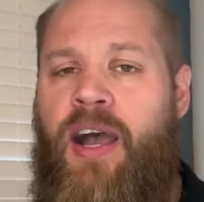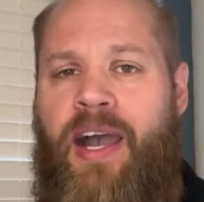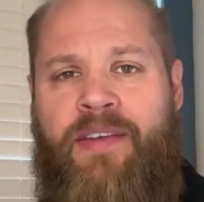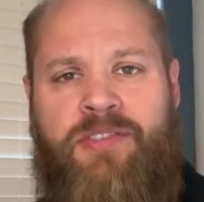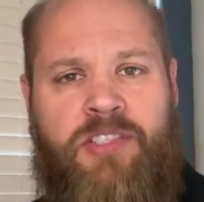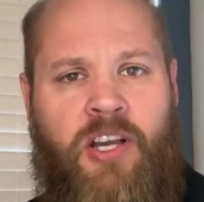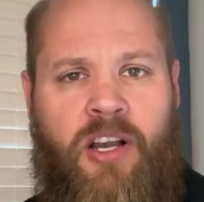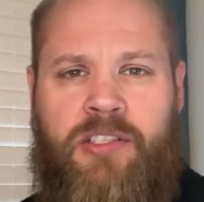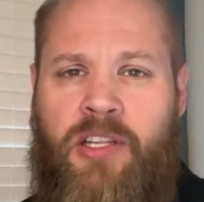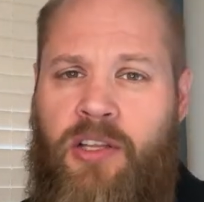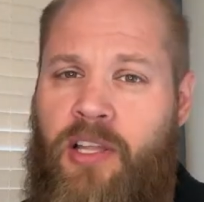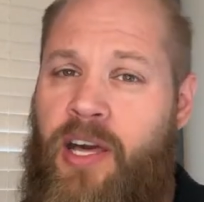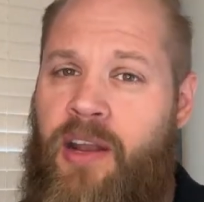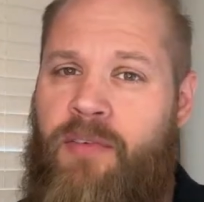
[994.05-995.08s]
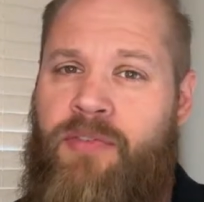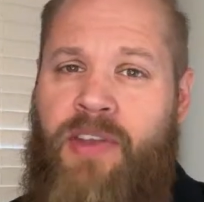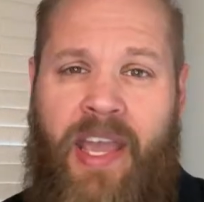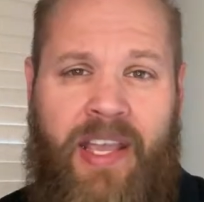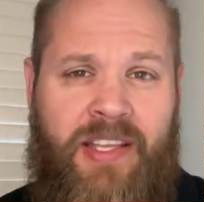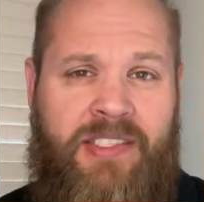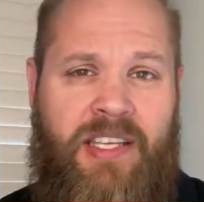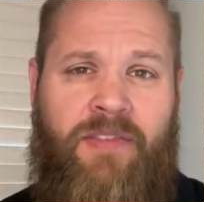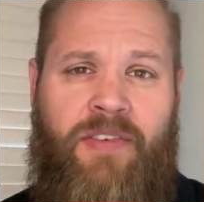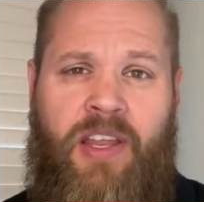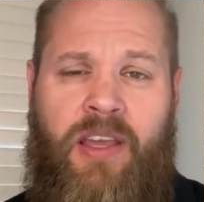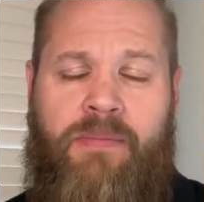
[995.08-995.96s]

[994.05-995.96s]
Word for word: I've talked a lot of negativity